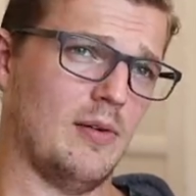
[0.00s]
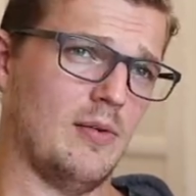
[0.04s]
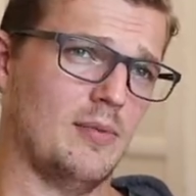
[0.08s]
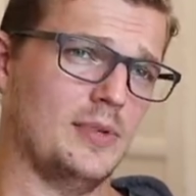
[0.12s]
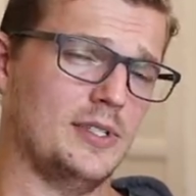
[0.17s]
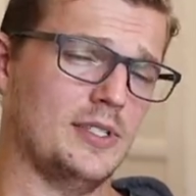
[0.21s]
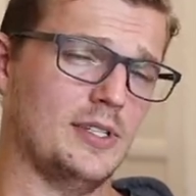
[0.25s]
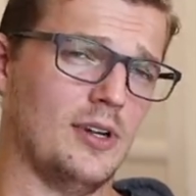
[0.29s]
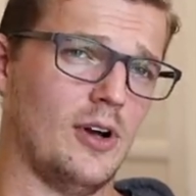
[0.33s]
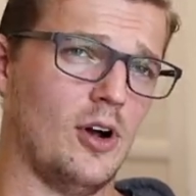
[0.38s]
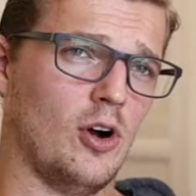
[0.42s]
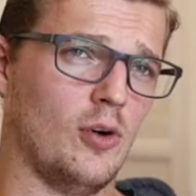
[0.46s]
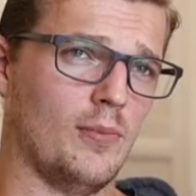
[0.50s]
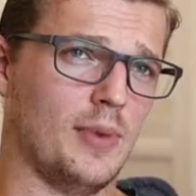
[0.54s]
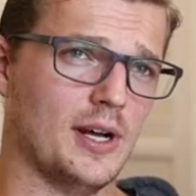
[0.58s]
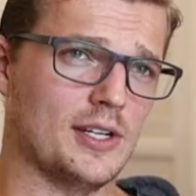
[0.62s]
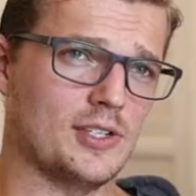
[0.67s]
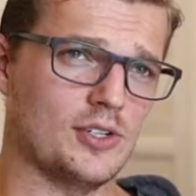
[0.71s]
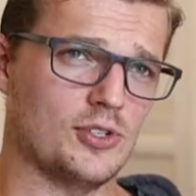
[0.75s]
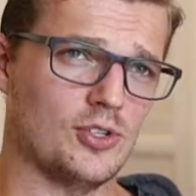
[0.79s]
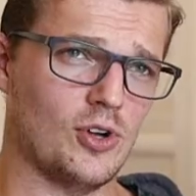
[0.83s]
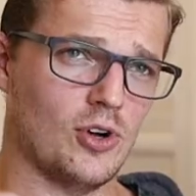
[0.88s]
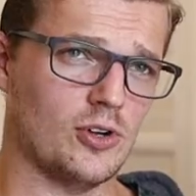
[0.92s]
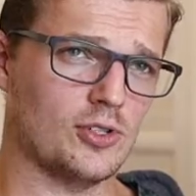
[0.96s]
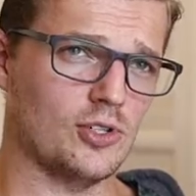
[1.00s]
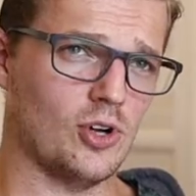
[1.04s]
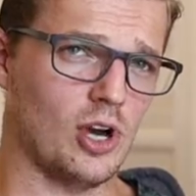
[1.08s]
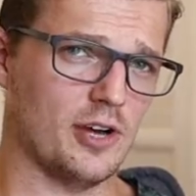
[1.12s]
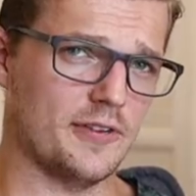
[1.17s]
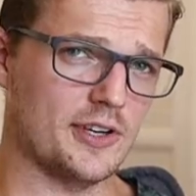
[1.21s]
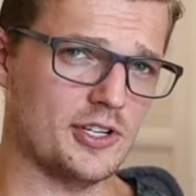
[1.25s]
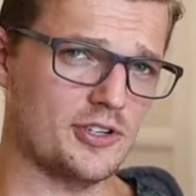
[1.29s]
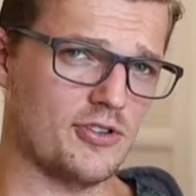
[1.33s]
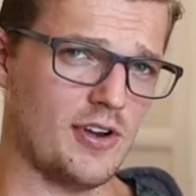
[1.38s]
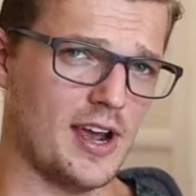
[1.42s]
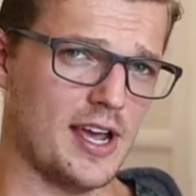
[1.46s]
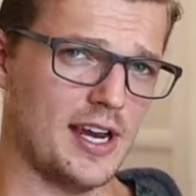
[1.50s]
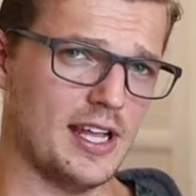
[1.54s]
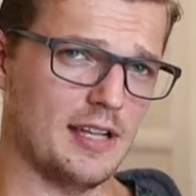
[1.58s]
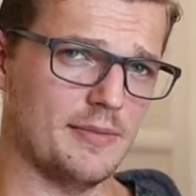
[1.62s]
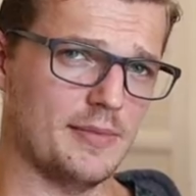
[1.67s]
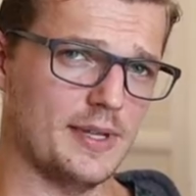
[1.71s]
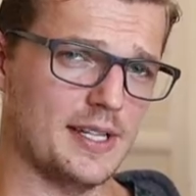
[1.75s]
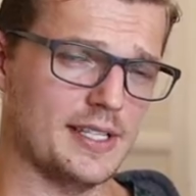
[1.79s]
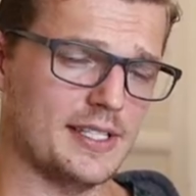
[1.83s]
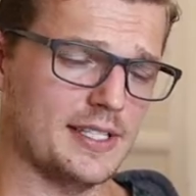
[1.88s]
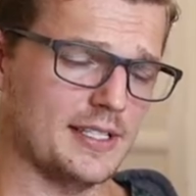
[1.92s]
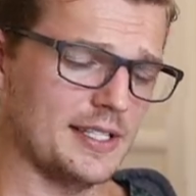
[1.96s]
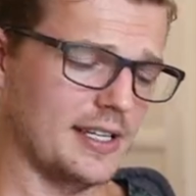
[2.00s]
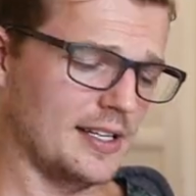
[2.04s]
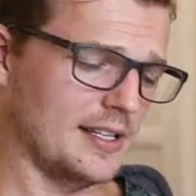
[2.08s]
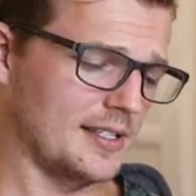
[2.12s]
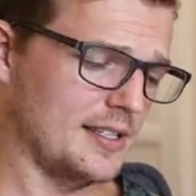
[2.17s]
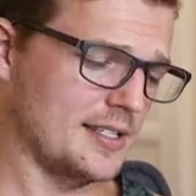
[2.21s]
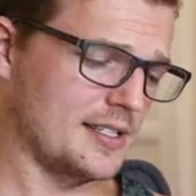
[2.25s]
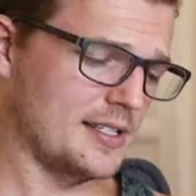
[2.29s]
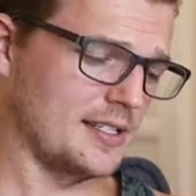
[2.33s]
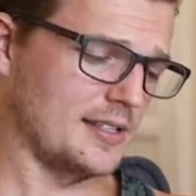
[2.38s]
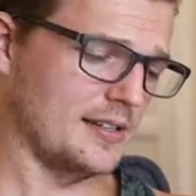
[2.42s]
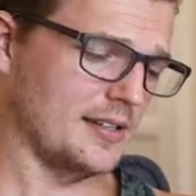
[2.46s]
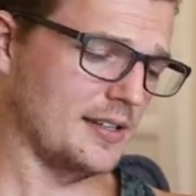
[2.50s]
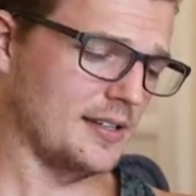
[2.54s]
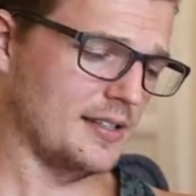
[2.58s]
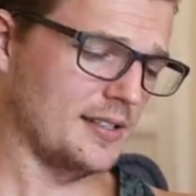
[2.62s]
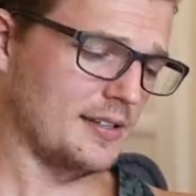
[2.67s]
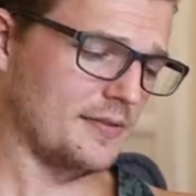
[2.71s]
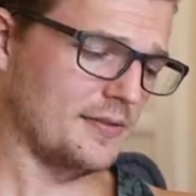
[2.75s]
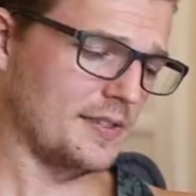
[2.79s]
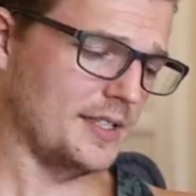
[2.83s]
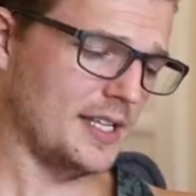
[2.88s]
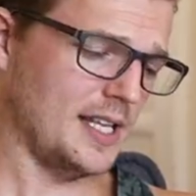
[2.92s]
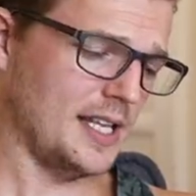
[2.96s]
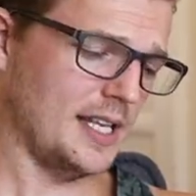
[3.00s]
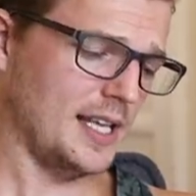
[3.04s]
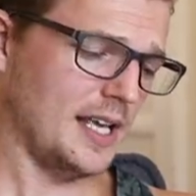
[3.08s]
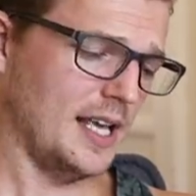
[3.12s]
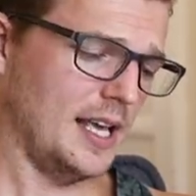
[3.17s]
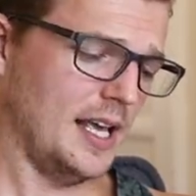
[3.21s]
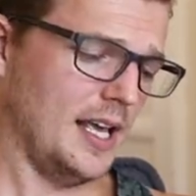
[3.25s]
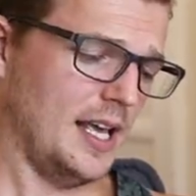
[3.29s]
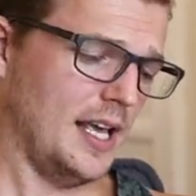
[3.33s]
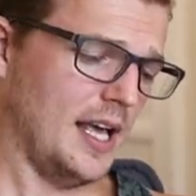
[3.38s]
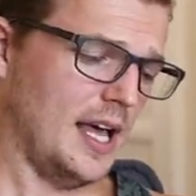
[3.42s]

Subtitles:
We did a whole bunch of dock diving training, but that's a different thing.